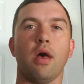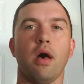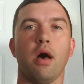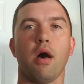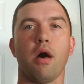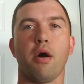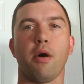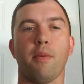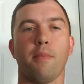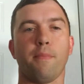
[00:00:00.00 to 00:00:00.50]

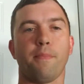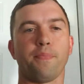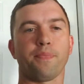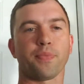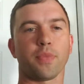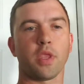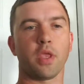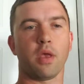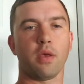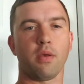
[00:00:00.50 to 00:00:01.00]
Um,
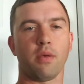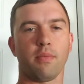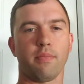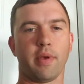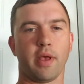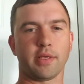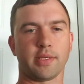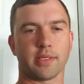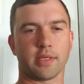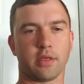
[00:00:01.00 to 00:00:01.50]

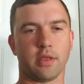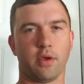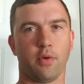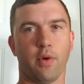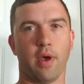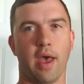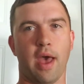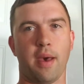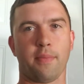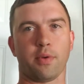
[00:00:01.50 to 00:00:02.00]
basically,
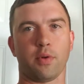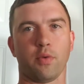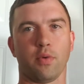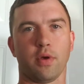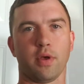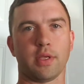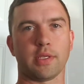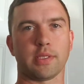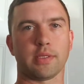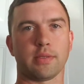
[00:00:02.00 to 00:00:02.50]
what happened
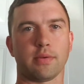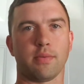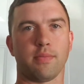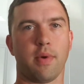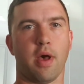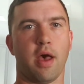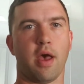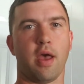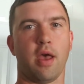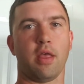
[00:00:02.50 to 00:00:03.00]
was
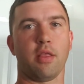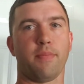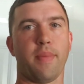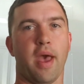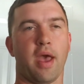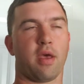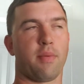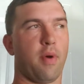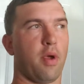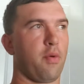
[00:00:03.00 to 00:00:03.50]
my the
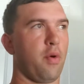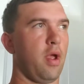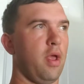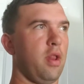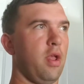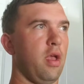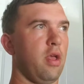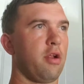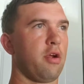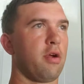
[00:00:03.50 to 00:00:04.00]
back of my
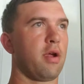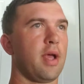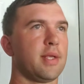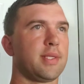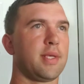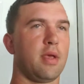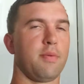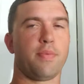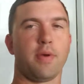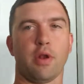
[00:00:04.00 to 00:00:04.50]
radiator
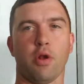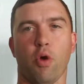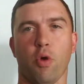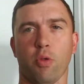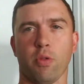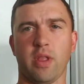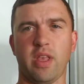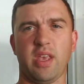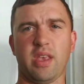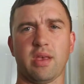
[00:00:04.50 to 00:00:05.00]
has a
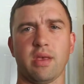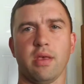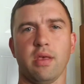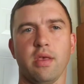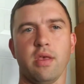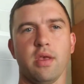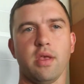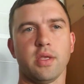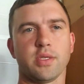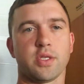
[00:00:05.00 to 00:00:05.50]
pinhole leak,
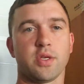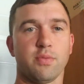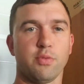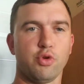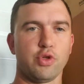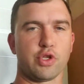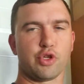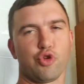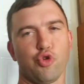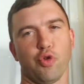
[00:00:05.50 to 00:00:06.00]
so I'm
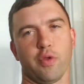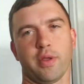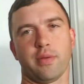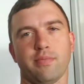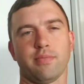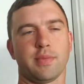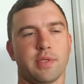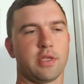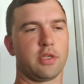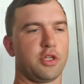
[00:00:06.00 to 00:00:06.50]
losing
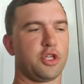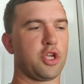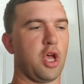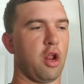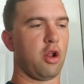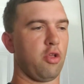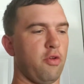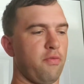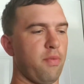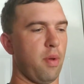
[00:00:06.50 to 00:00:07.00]
coolant. It's getting
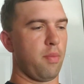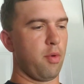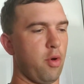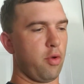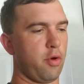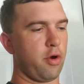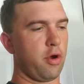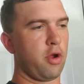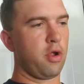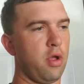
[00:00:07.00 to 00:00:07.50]
shot all over my
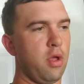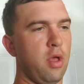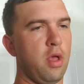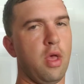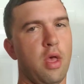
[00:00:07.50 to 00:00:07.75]
motor.